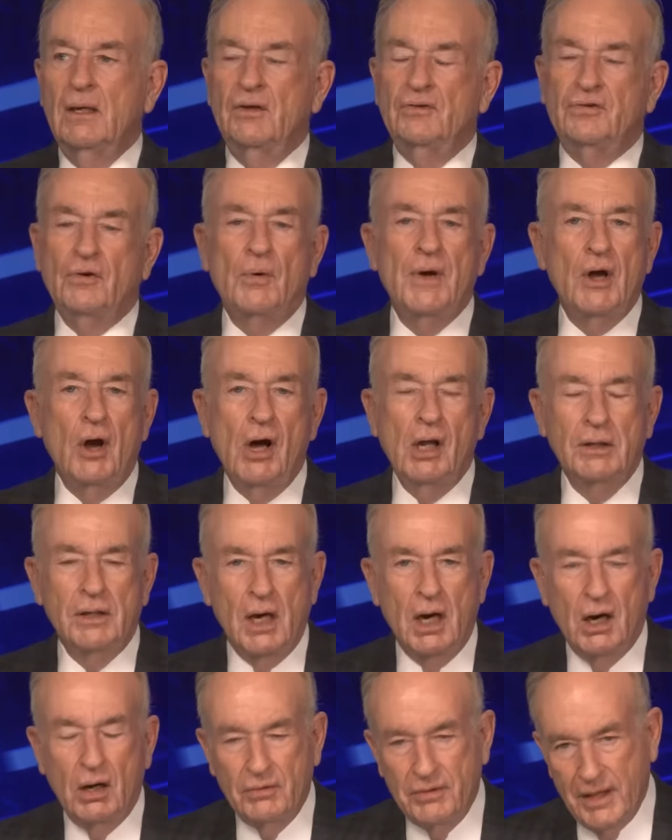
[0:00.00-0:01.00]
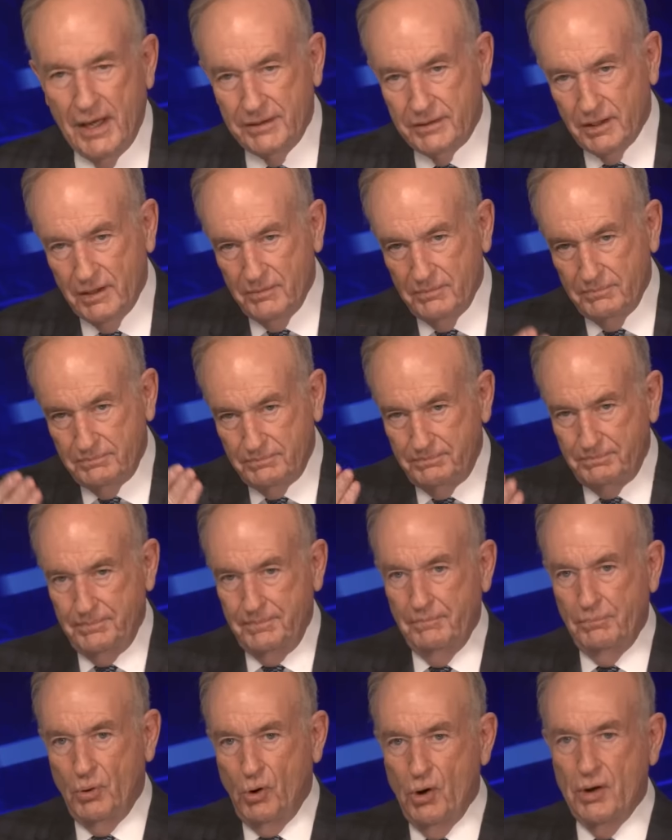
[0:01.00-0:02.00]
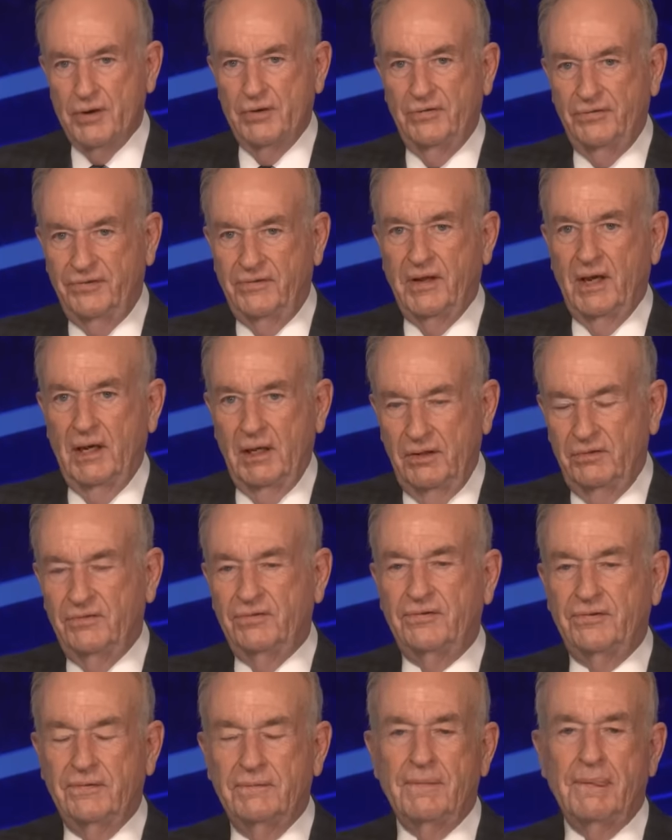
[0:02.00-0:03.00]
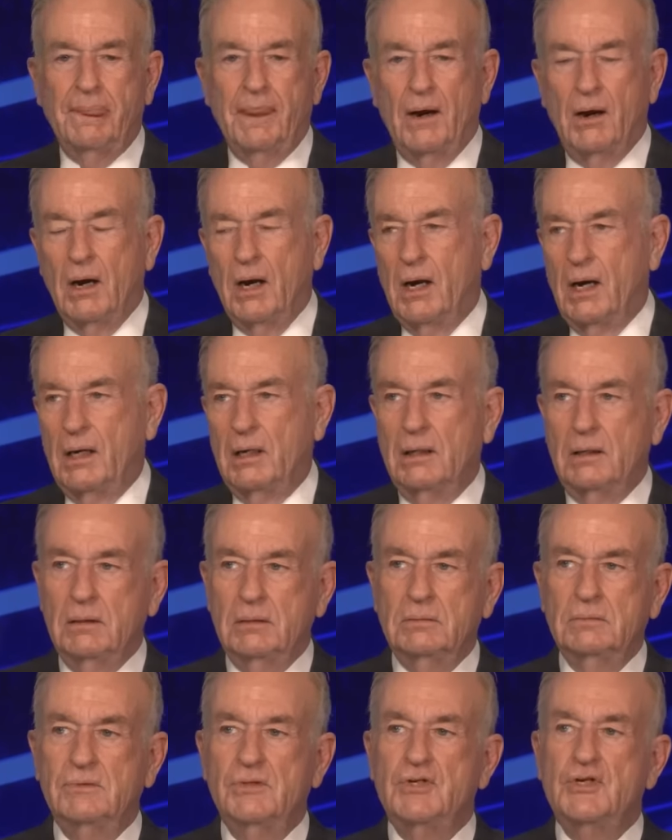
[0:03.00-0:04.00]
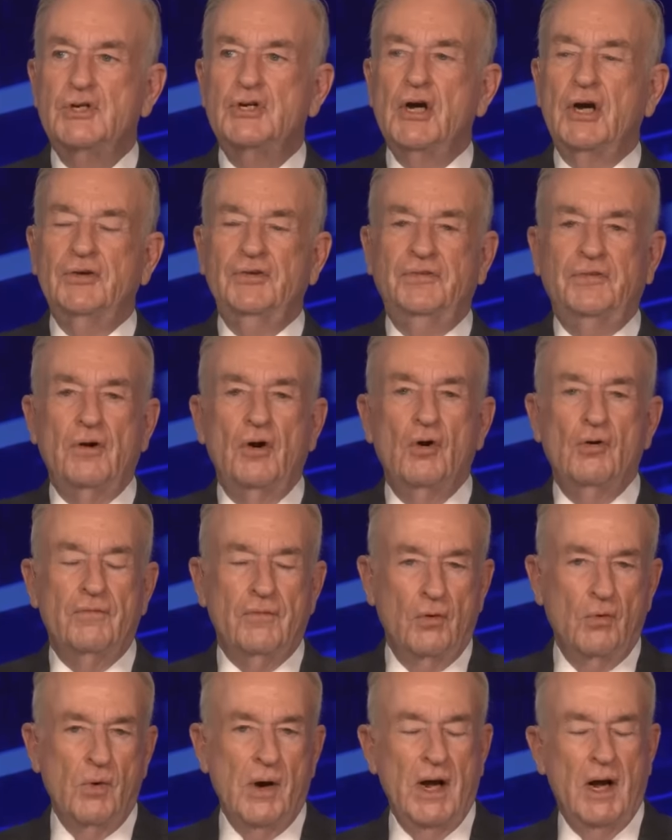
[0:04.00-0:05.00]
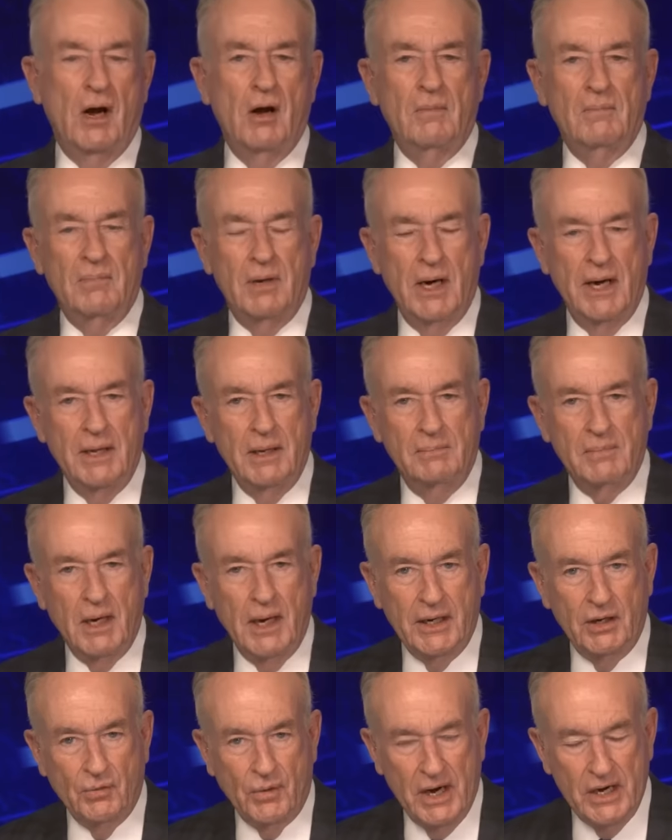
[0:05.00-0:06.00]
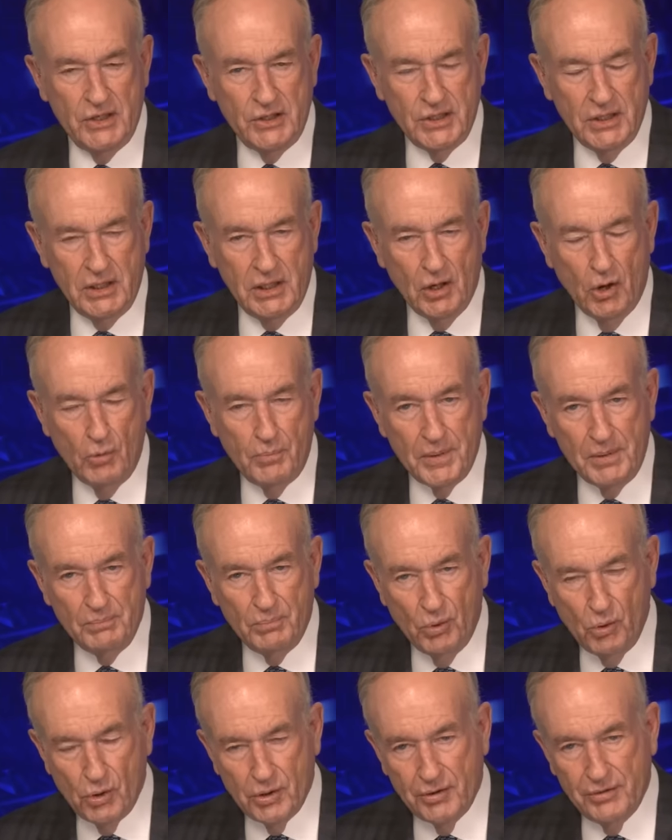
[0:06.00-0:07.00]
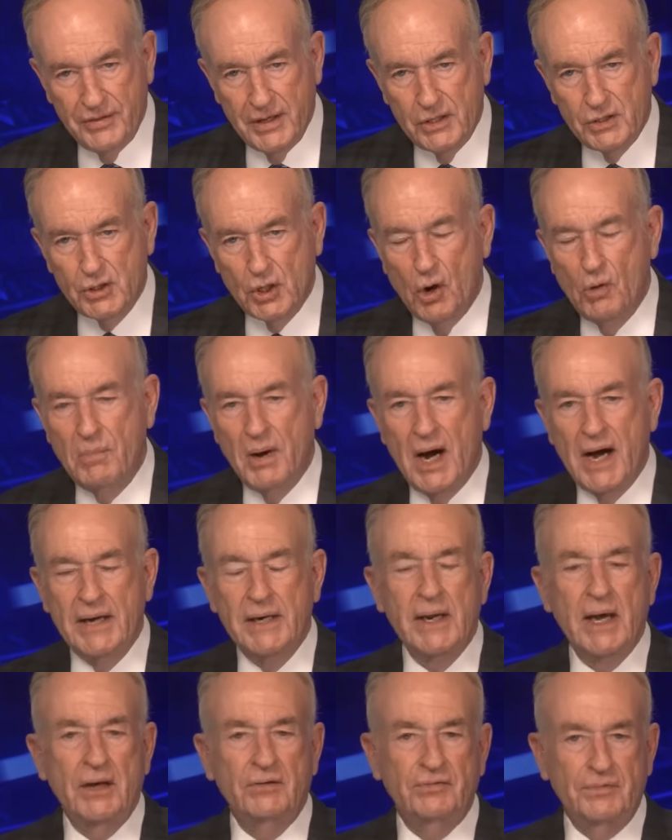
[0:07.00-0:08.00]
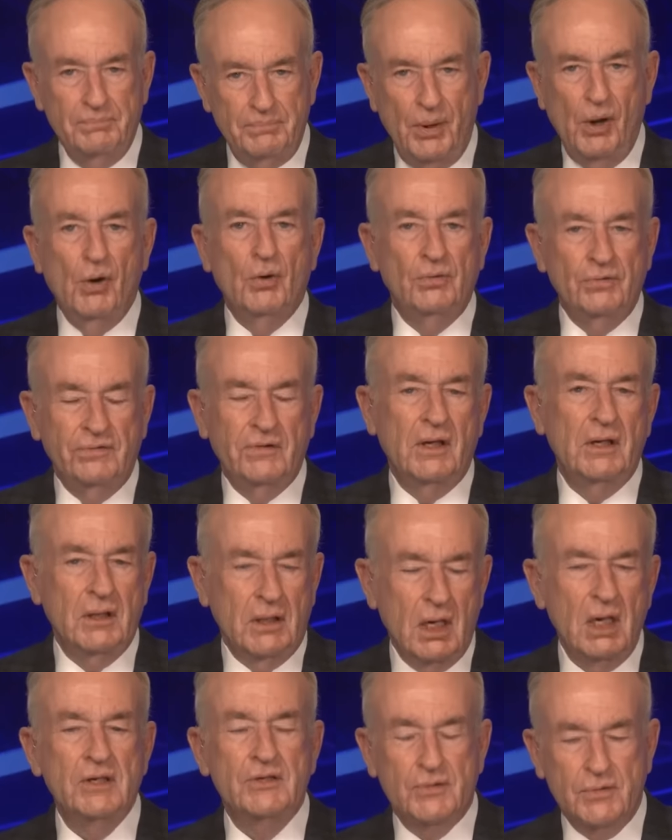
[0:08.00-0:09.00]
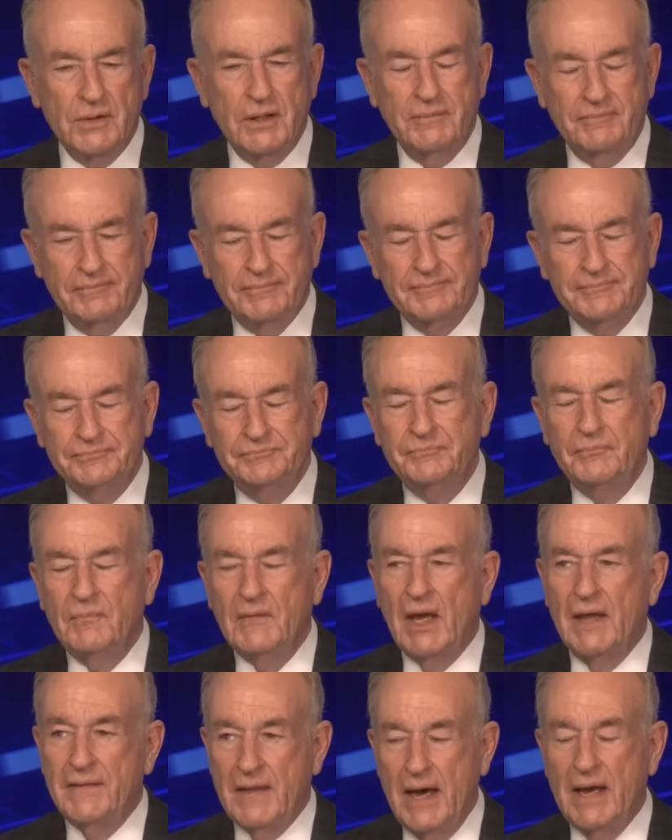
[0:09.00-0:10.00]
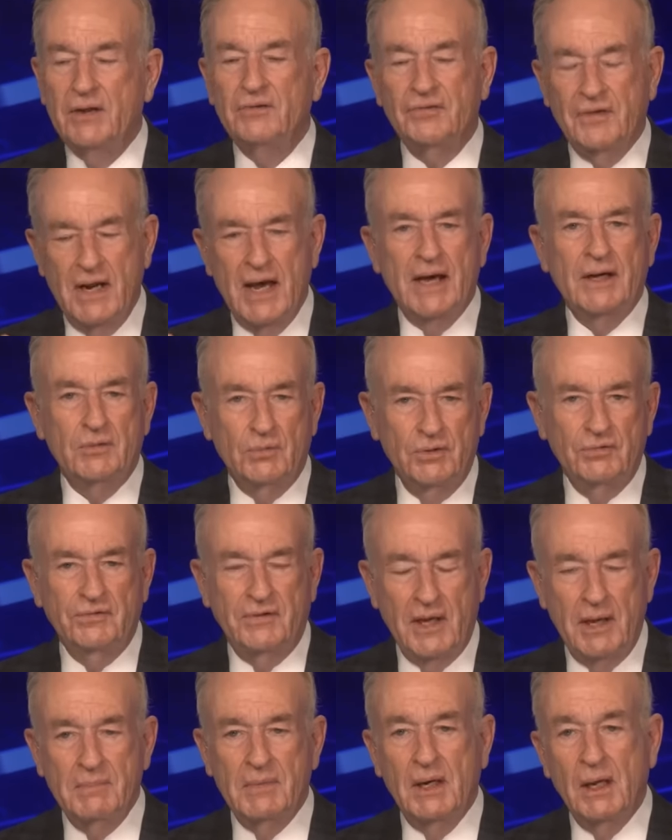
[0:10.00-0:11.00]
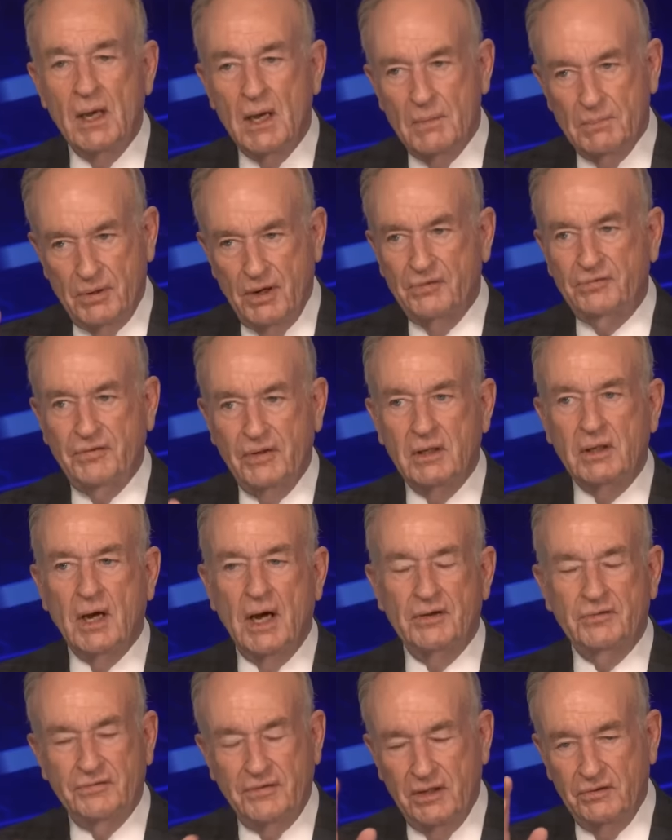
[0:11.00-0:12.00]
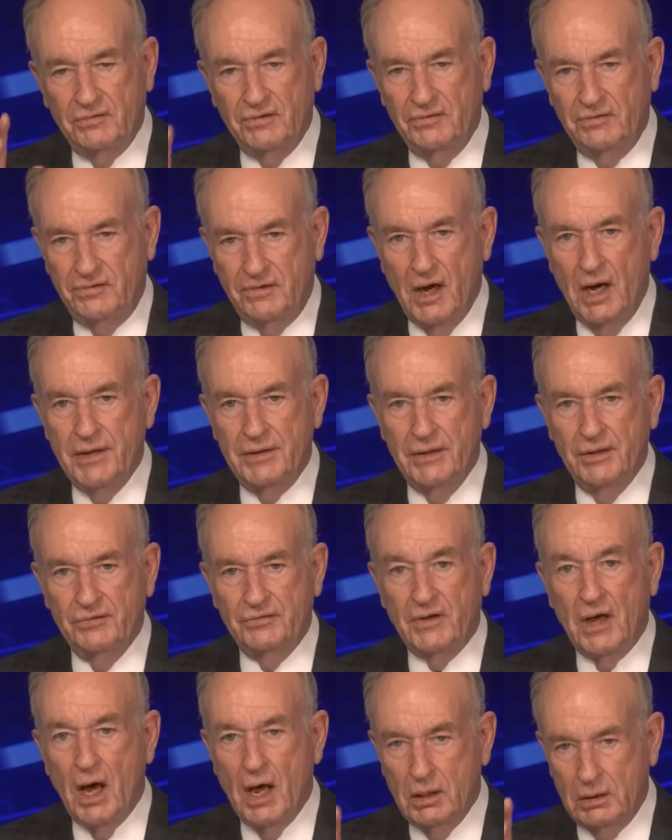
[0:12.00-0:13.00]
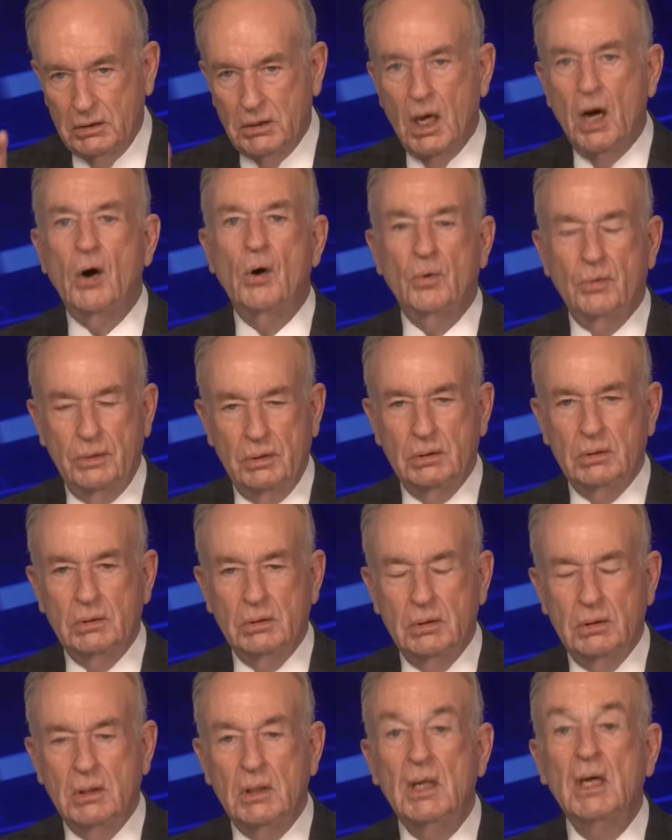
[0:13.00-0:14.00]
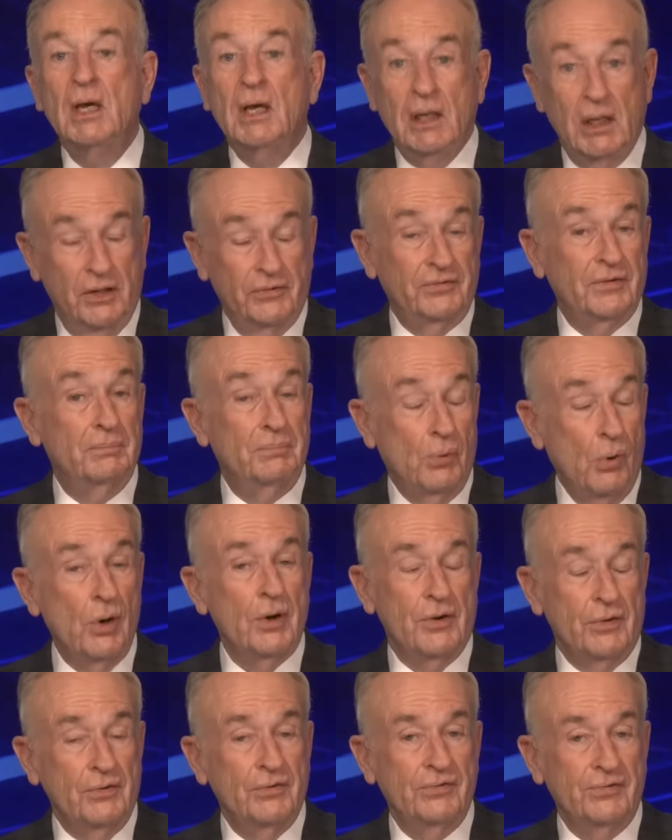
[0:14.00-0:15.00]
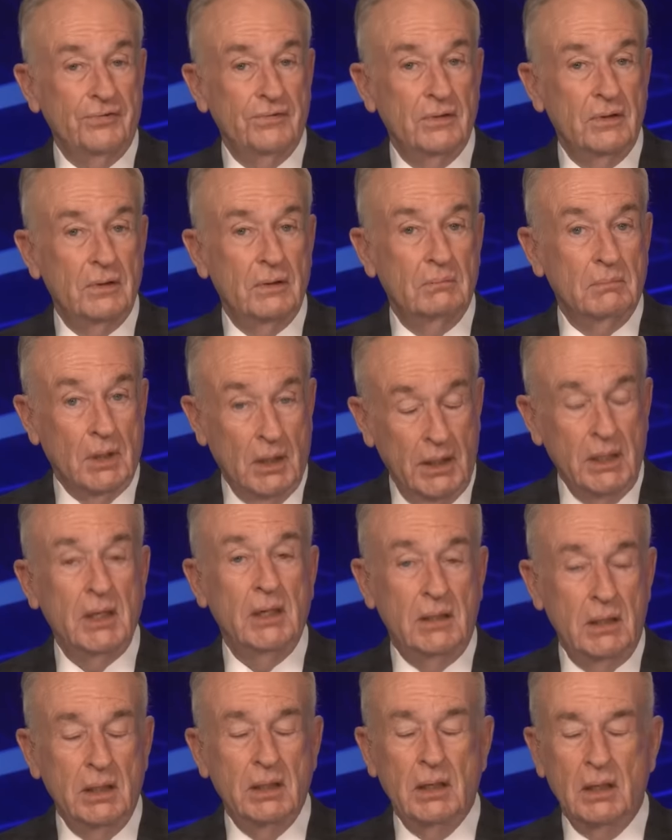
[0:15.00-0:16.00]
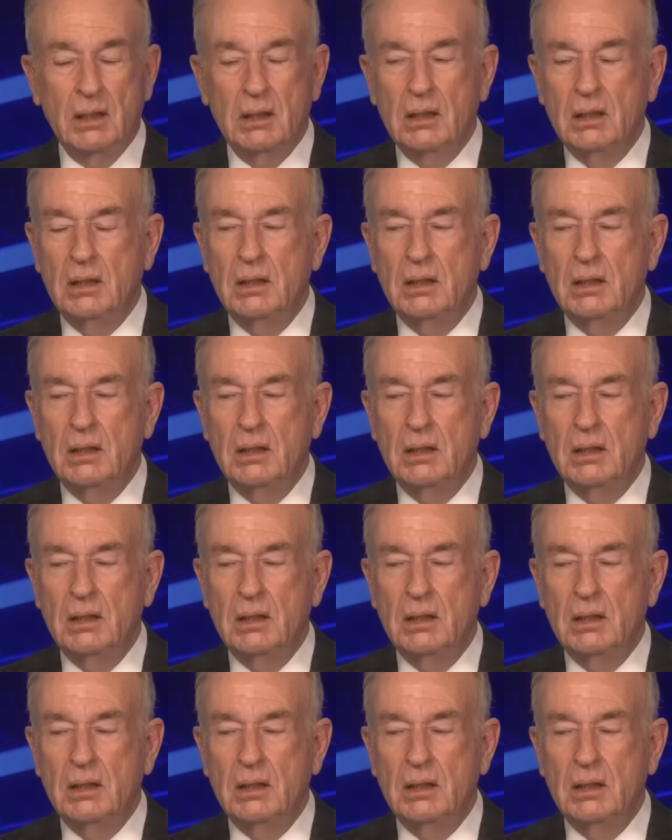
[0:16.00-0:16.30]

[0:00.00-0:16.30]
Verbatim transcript: So we all know that the border states are just overwhelmed by the migration, the open border that Joe Biden has imposed on the country. And that is an accurate statement. The President of the United States has done this alone. He has supporters, but he did it.